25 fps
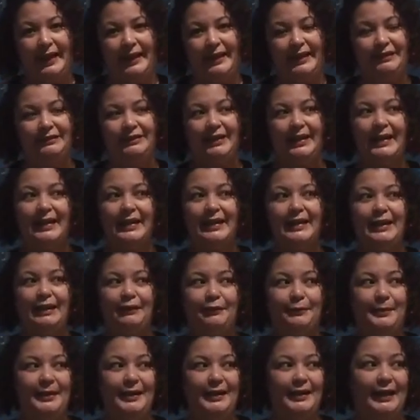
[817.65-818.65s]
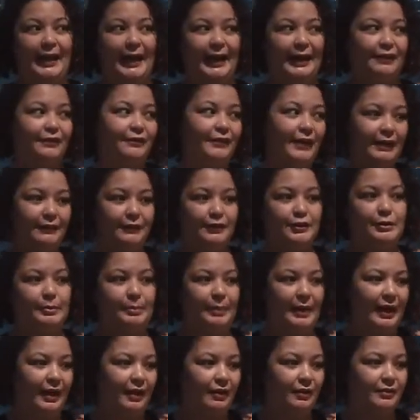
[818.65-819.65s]
And if they can give me like
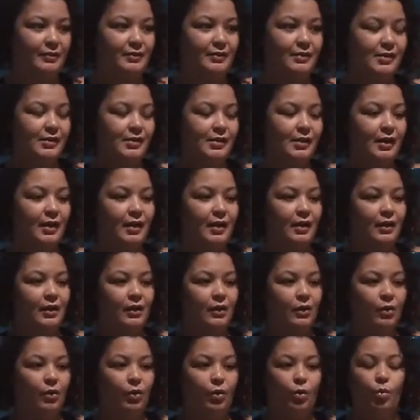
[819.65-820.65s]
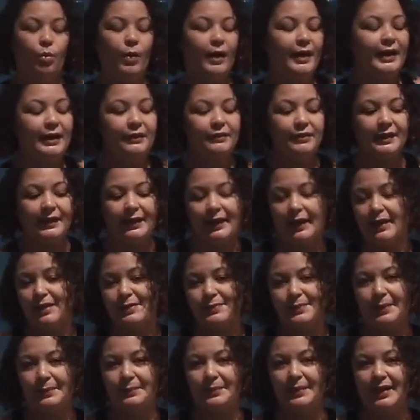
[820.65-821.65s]
£500 or whatever the
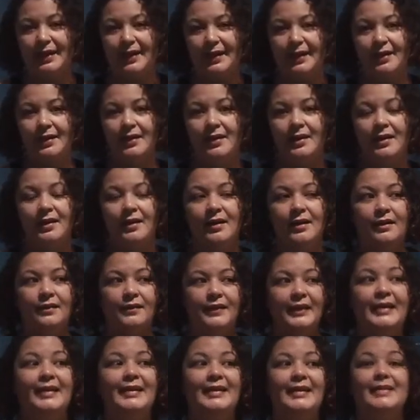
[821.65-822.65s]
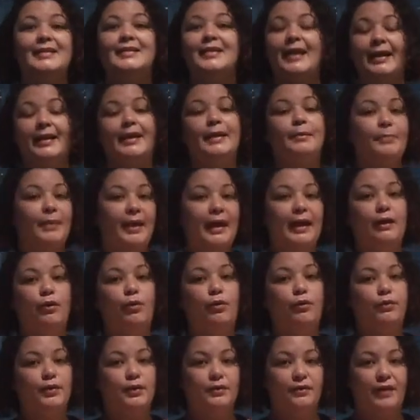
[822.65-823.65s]
case might be, then at least that can pay
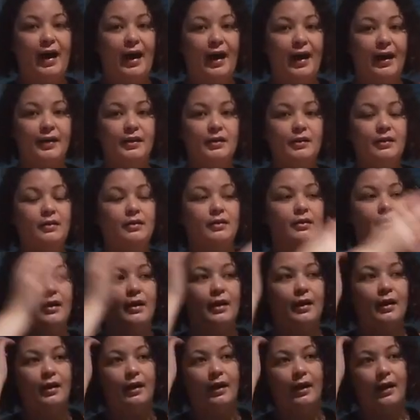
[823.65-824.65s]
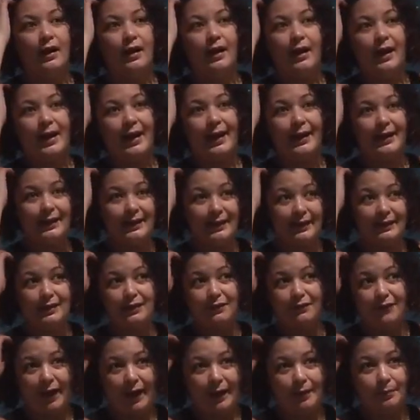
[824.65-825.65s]
off the van and I can get
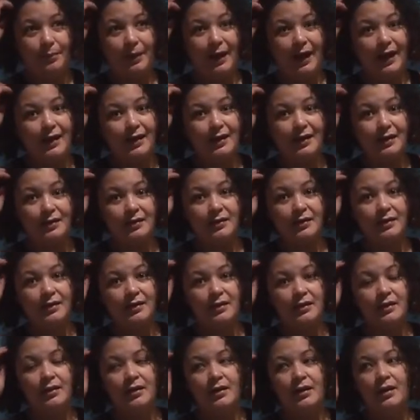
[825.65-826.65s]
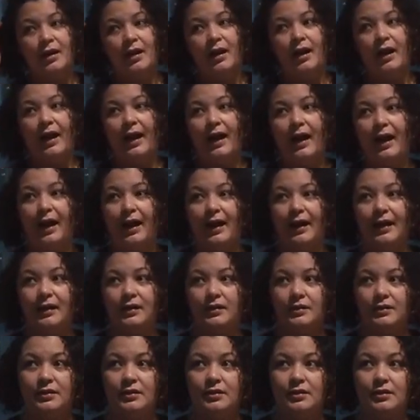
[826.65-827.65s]
the van back
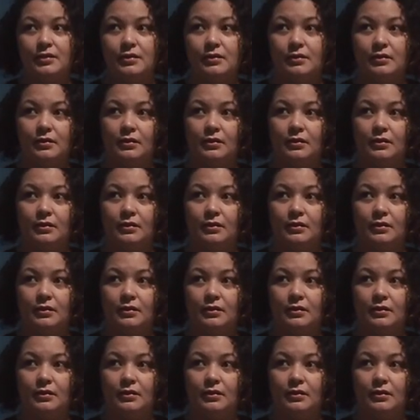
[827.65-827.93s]
and